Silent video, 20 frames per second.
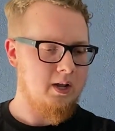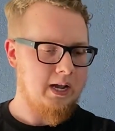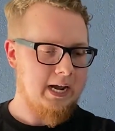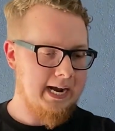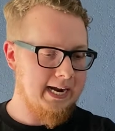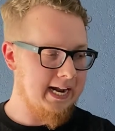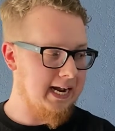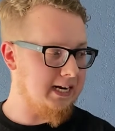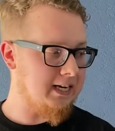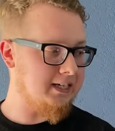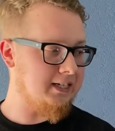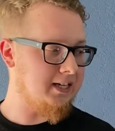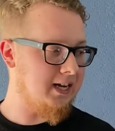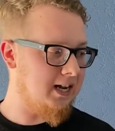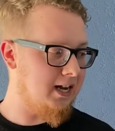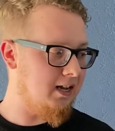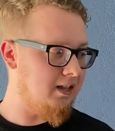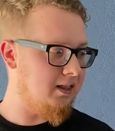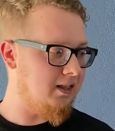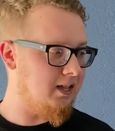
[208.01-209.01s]
I gotta
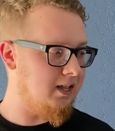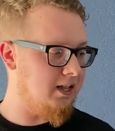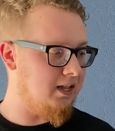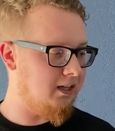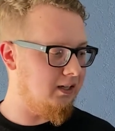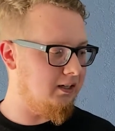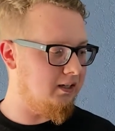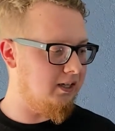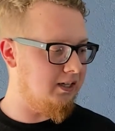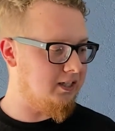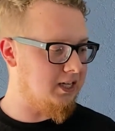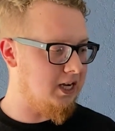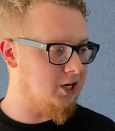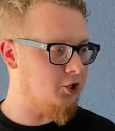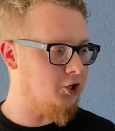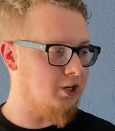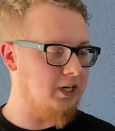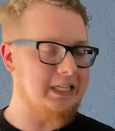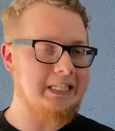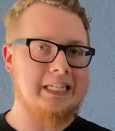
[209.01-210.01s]
say, the
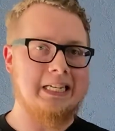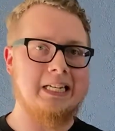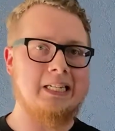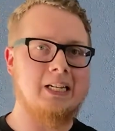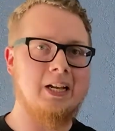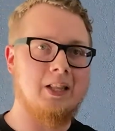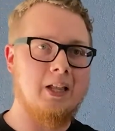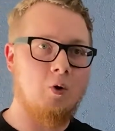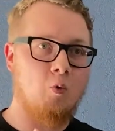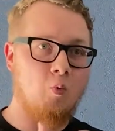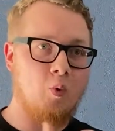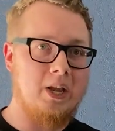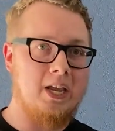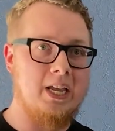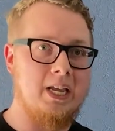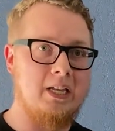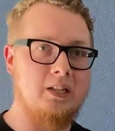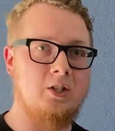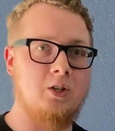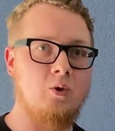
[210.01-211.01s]
attention to detail that went
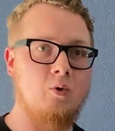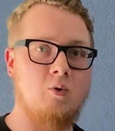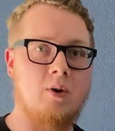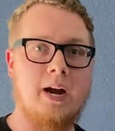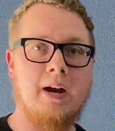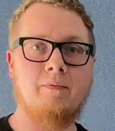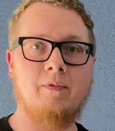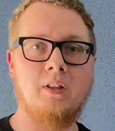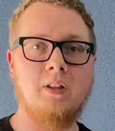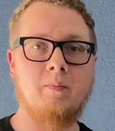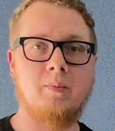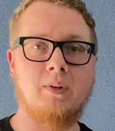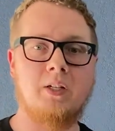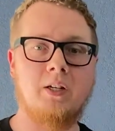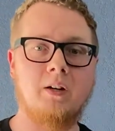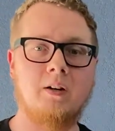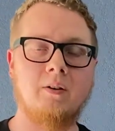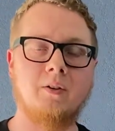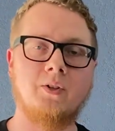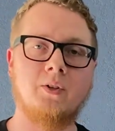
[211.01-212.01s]
into crafting the
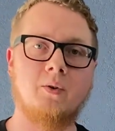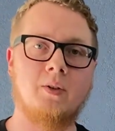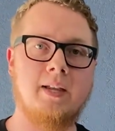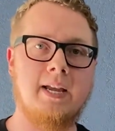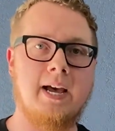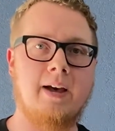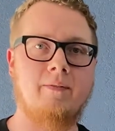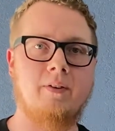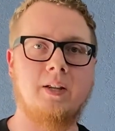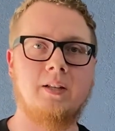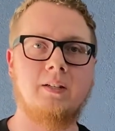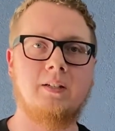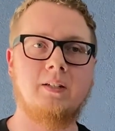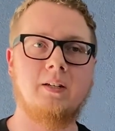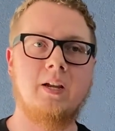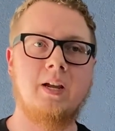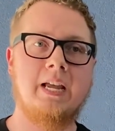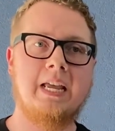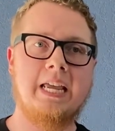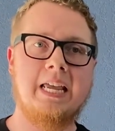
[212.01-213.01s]
materials or the evidence